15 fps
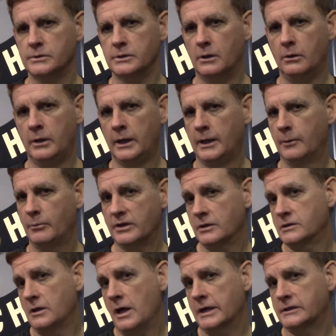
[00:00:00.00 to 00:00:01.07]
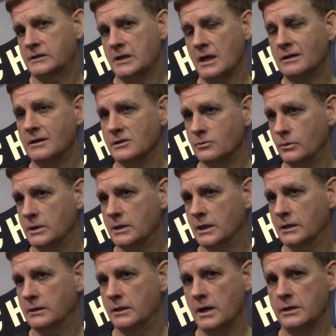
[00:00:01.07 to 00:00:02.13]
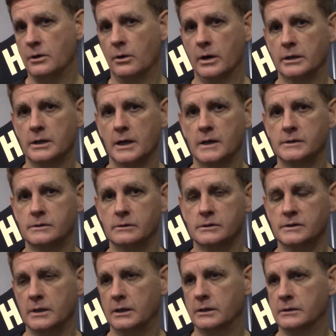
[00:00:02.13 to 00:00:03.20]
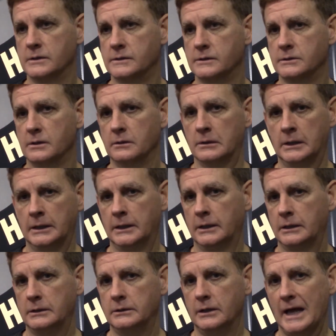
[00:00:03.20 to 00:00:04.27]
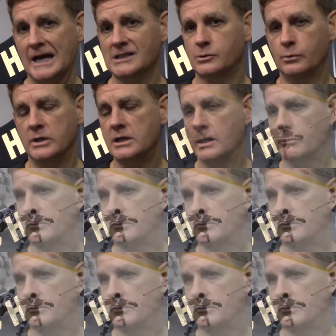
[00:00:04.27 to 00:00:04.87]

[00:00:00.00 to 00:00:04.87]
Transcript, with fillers: So, but there's a lot at stake this weekend, and I know our guys are excited. This is our uh, last weekend